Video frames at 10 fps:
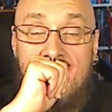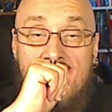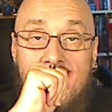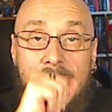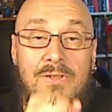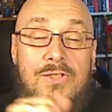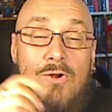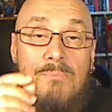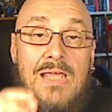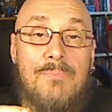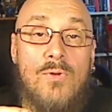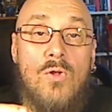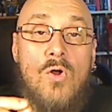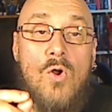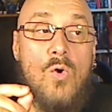but there are
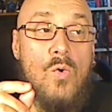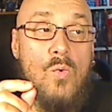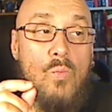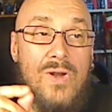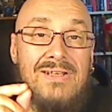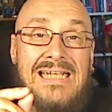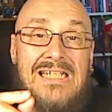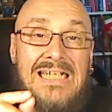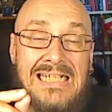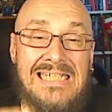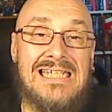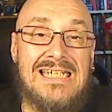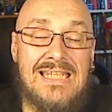people willing to listen